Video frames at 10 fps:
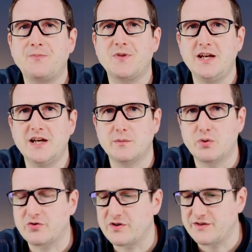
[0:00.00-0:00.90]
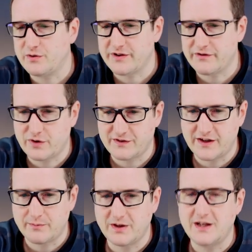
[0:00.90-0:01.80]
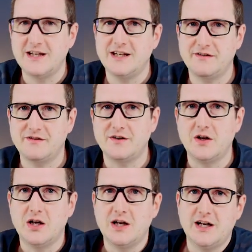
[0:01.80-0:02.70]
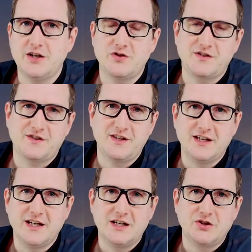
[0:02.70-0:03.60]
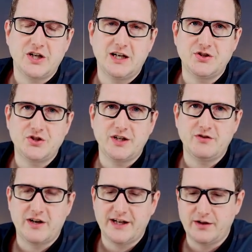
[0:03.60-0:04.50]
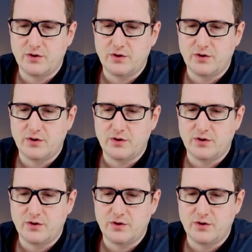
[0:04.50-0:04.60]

Here, a Postgres user, for example, is an interesting challenge in writing